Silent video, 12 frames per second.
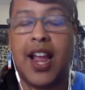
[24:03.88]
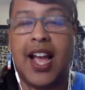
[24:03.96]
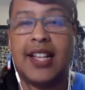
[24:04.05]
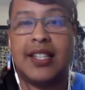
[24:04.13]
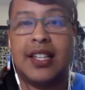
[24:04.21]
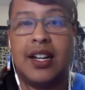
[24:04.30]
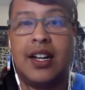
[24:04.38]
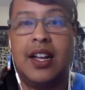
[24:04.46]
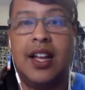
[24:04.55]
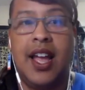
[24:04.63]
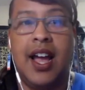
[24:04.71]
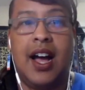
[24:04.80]
NASA,
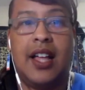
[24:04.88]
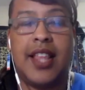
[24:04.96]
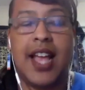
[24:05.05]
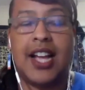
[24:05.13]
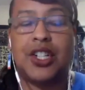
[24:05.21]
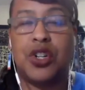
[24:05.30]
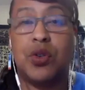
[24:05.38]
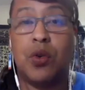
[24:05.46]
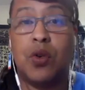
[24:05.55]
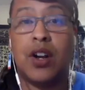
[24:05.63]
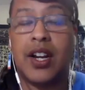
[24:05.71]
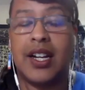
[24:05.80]
national
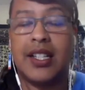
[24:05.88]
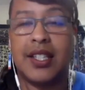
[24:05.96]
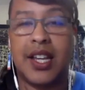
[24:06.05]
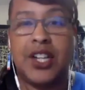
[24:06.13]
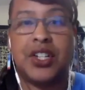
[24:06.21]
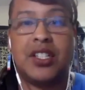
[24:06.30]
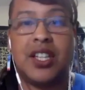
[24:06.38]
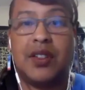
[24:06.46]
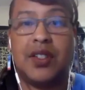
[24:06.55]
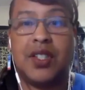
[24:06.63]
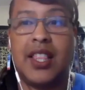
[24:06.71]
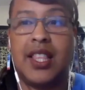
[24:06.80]
organizations
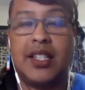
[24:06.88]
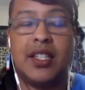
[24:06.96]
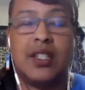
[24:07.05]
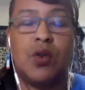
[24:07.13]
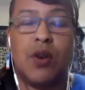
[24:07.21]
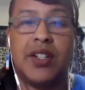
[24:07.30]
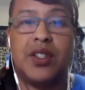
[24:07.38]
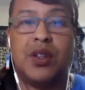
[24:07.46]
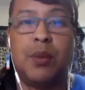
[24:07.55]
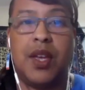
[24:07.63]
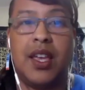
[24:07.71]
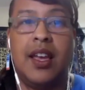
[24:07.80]
have said this is going to
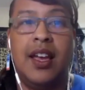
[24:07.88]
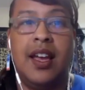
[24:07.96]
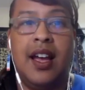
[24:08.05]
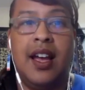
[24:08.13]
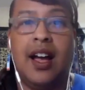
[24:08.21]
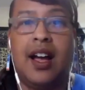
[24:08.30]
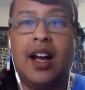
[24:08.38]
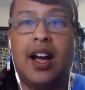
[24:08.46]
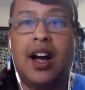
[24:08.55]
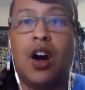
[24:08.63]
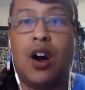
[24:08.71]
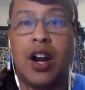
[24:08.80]
be
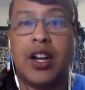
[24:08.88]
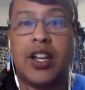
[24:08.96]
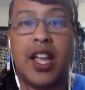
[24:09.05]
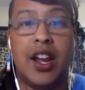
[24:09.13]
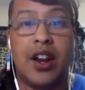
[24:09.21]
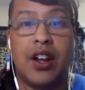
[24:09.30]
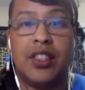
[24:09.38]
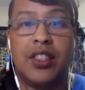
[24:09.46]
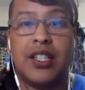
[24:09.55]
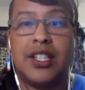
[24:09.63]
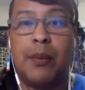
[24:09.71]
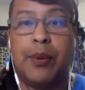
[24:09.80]
a hard year.
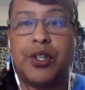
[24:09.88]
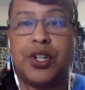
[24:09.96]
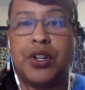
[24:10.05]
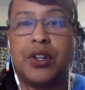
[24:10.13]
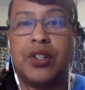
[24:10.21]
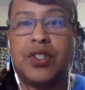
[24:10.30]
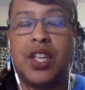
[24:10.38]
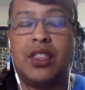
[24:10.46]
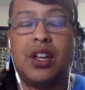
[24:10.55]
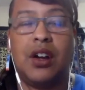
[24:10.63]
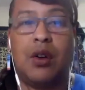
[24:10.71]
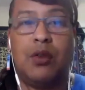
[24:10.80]
The temperatures in
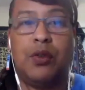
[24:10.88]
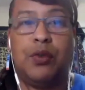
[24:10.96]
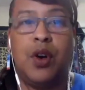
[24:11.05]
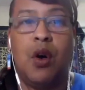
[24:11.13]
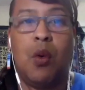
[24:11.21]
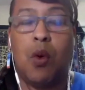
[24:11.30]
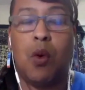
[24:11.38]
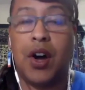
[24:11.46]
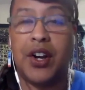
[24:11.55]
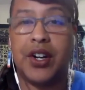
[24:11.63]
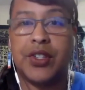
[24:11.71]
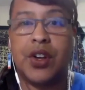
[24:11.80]
the Gulf
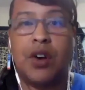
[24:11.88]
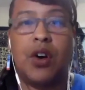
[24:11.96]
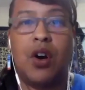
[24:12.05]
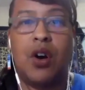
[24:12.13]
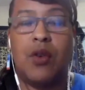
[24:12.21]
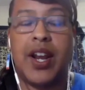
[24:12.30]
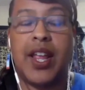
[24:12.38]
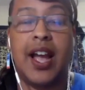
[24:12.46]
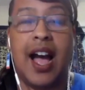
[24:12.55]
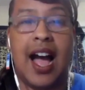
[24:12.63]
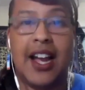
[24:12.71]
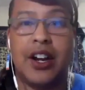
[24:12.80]
waters are already
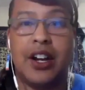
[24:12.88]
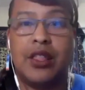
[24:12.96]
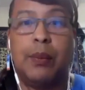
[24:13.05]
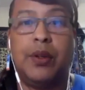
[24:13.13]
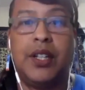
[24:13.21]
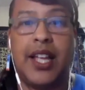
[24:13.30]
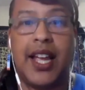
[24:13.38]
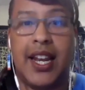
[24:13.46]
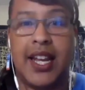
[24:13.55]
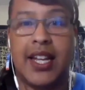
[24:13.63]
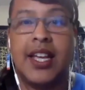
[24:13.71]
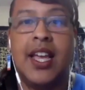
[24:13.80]
higher. The
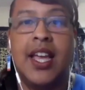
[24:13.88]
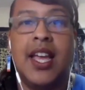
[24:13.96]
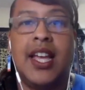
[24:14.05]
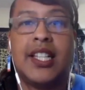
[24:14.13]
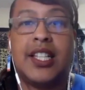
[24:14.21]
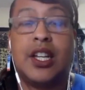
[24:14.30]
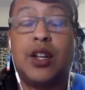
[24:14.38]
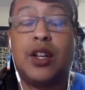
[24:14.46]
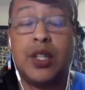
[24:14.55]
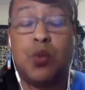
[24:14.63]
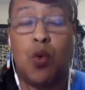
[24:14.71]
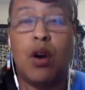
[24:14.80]
planet
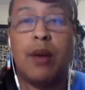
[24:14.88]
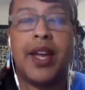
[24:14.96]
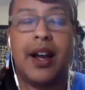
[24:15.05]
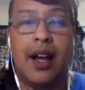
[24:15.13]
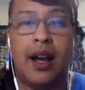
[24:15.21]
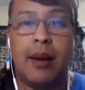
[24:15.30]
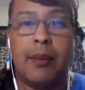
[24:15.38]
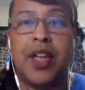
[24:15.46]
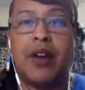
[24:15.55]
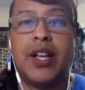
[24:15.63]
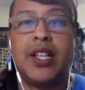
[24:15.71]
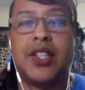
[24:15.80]
is warming up.
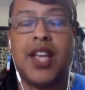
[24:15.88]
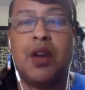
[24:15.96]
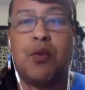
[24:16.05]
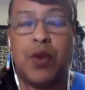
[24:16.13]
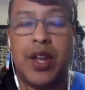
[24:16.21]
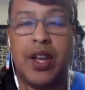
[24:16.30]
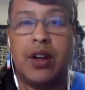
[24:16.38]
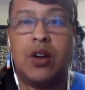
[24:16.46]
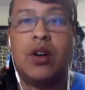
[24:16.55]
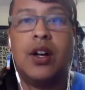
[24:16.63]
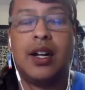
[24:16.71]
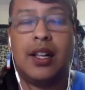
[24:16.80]
There is a
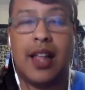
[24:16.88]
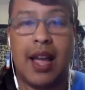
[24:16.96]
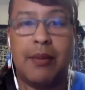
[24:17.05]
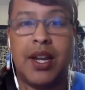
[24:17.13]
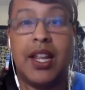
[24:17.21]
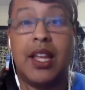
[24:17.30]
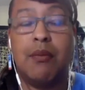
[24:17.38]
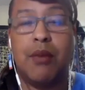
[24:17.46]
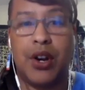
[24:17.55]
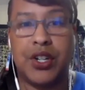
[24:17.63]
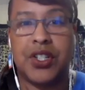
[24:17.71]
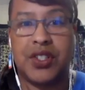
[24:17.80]
real climate
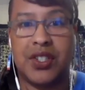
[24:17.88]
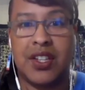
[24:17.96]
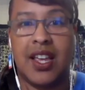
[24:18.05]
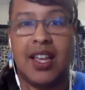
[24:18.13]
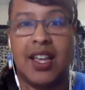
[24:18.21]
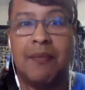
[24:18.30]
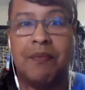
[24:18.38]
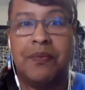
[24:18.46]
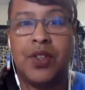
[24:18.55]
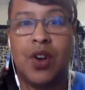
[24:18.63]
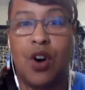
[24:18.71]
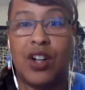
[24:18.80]
emergency
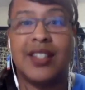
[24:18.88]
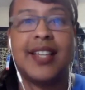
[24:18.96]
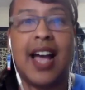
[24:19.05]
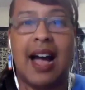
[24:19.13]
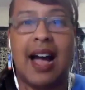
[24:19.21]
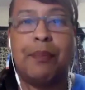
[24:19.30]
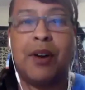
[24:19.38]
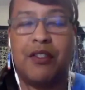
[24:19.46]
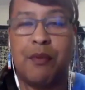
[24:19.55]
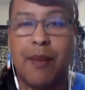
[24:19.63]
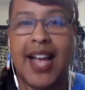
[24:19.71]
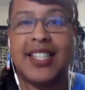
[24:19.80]
on top
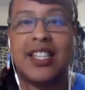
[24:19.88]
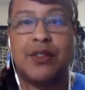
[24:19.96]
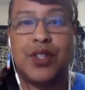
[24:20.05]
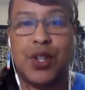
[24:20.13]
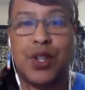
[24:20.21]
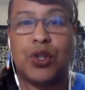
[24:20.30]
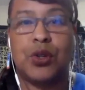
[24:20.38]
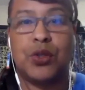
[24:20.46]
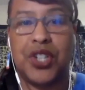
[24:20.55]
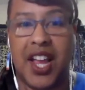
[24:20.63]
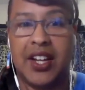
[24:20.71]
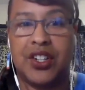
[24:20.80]
of massive social
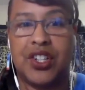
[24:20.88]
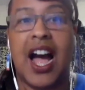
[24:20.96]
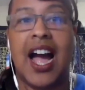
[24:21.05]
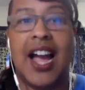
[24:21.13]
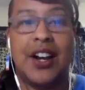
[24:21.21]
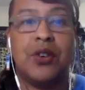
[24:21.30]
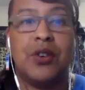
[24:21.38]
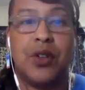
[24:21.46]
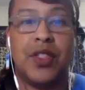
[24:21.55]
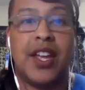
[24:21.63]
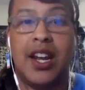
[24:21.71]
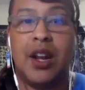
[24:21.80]
change. I don't know
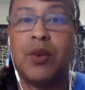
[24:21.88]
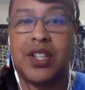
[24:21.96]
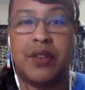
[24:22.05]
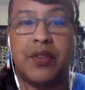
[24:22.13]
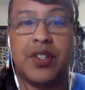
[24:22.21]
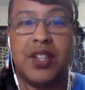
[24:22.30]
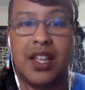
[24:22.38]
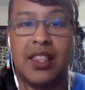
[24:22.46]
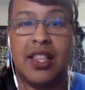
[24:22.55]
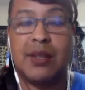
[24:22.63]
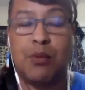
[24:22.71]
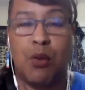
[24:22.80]
that anyone's ever seen
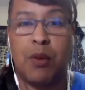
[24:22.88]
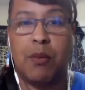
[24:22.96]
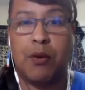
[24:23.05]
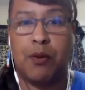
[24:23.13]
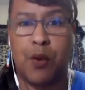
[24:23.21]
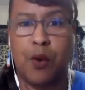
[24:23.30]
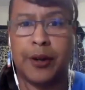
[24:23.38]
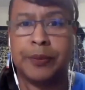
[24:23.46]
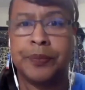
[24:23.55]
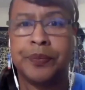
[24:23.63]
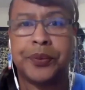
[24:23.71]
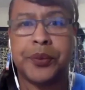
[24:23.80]
this moment
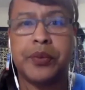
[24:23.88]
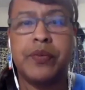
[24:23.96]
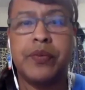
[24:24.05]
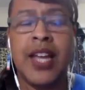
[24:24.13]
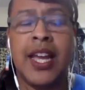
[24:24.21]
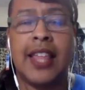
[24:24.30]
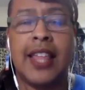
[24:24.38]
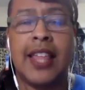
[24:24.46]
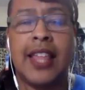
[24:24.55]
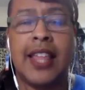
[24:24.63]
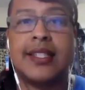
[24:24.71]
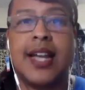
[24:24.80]
before. And I
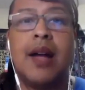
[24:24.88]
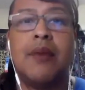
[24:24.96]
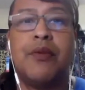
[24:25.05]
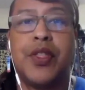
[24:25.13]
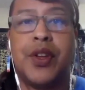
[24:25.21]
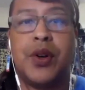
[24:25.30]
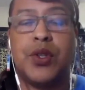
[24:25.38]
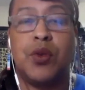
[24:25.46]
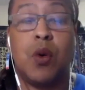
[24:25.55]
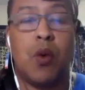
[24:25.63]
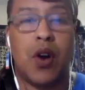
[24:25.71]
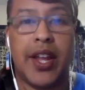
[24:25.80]
think it's time for those
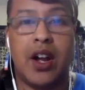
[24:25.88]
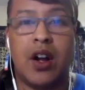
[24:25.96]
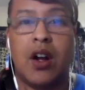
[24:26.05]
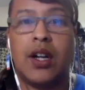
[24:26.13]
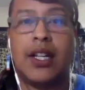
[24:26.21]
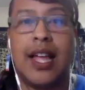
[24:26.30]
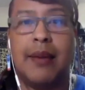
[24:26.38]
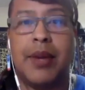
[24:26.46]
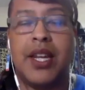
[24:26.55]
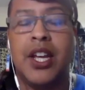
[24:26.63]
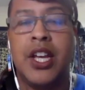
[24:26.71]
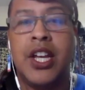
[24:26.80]
who are working on
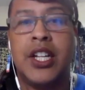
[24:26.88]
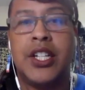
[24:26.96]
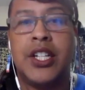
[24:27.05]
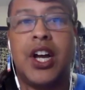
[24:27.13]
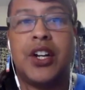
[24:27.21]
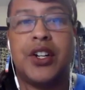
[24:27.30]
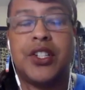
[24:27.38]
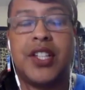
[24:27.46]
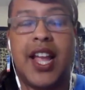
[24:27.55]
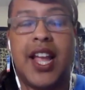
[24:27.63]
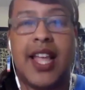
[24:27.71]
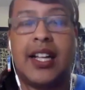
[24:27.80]
climate to
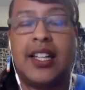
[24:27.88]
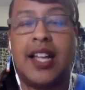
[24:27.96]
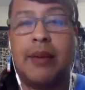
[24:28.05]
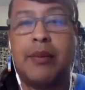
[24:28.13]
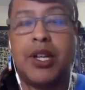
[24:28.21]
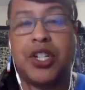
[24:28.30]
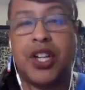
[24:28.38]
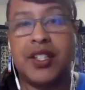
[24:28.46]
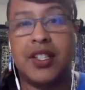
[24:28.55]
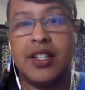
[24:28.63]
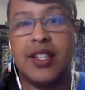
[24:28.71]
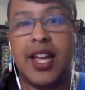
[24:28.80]
understand that climate
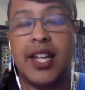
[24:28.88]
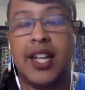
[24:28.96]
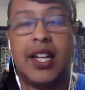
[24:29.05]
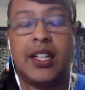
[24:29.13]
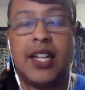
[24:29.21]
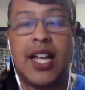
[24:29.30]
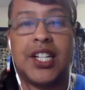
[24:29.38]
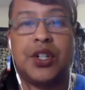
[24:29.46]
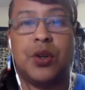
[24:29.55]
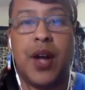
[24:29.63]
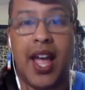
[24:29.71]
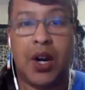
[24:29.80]
justice and
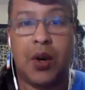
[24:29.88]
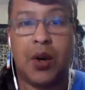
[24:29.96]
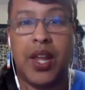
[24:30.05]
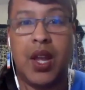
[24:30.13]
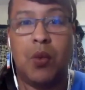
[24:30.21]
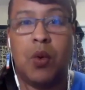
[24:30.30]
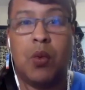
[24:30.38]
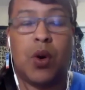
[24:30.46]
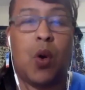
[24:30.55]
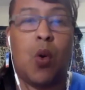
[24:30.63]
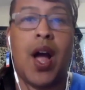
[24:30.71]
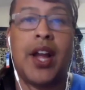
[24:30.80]
ecological equity will
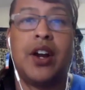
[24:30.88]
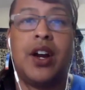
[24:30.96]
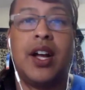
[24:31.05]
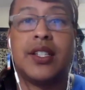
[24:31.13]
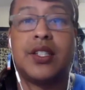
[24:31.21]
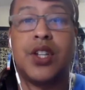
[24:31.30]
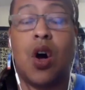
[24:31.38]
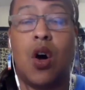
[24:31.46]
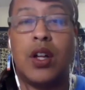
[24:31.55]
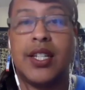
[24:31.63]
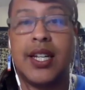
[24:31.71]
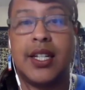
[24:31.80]
require us to
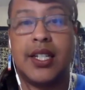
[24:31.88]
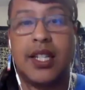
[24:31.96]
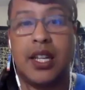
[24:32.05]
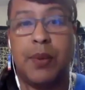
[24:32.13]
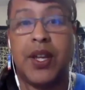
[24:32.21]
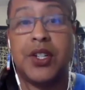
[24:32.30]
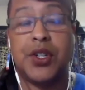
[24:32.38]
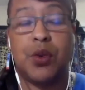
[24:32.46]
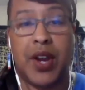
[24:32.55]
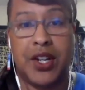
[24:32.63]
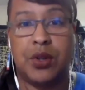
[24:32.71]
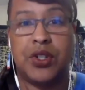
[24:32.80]
all dig deep into
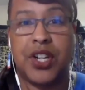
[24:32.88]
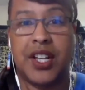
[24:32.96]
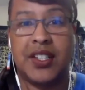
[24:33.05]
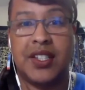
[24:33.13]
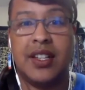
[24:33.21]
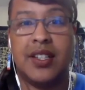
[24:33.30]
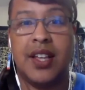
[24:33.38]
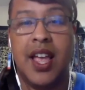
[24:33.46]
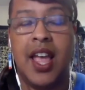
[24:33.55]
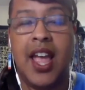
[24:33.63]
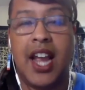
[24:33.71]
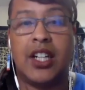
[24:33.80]
racial justice
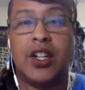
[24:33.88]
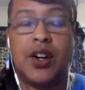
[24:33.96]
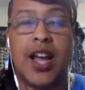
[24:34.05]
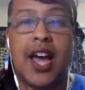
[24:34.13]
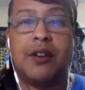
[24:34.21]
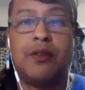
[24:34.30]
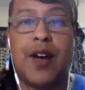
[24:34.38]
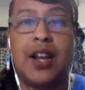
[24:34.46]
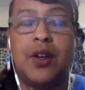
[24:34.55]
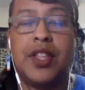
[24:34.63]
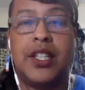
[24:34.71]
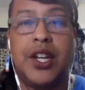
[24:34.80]
and learn how to
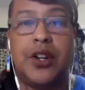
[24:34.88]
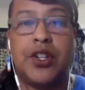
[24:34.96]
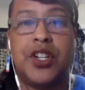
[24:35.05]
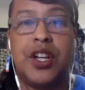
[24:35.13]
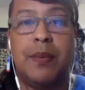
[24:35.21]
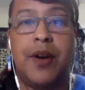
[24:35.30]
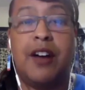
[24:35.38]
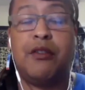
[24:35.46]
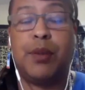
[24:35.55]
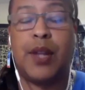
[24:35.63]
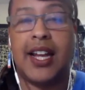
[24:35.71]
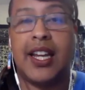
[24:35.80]
follow the leadership
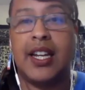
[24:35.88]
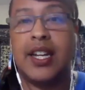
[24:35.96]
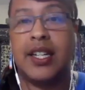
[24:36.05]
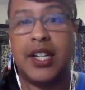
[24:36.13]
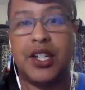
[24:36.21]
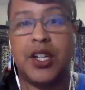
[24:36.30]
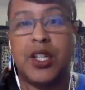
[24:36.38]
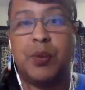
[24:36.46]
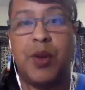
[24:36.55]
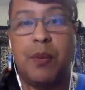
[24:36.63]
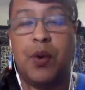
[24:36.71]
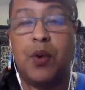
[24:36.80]
of Black and Indigenous
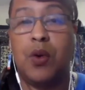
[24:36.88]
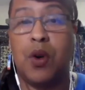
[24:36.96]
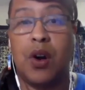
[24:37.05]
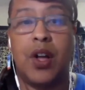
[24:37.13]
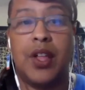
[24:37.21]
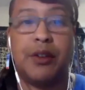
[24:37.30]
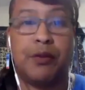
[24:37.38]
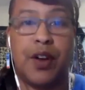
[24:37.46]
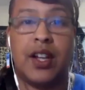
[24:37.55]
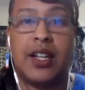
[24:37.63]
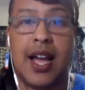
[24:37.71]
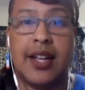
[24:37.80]
people who are on the
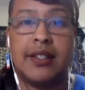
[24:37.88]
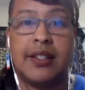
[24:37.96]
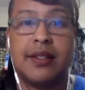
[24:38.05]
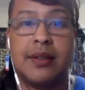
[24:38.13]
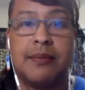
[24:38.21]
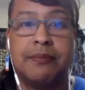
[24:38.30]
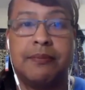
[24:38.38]
front lines.